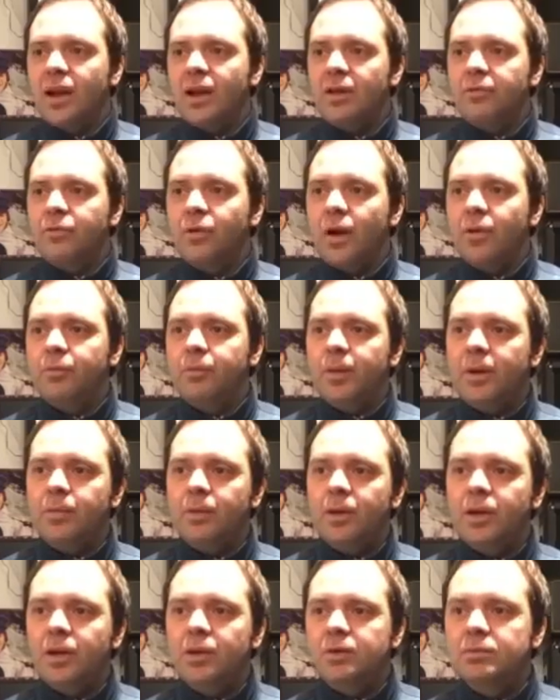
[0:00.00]
And if
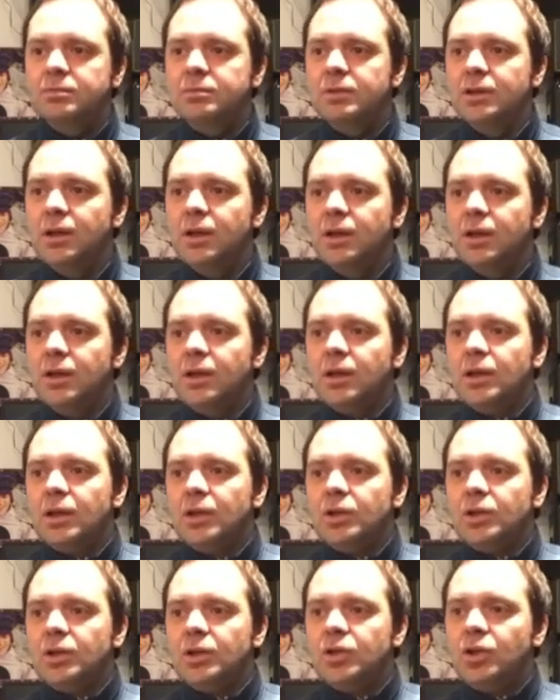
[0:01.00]
people can
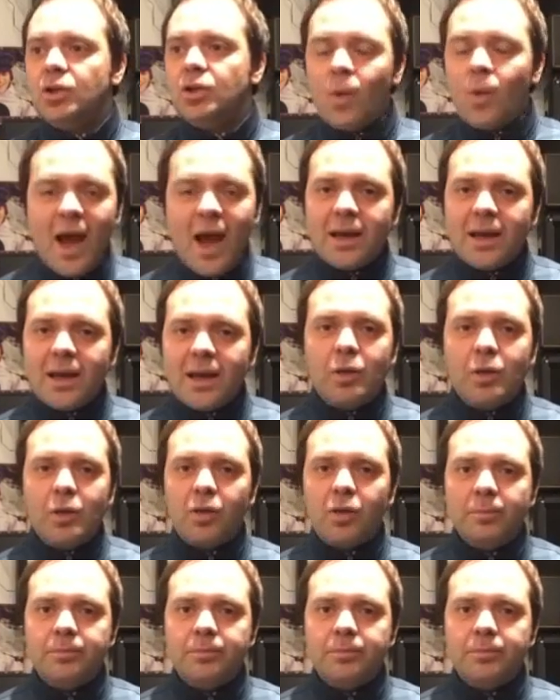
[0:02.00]
do anything,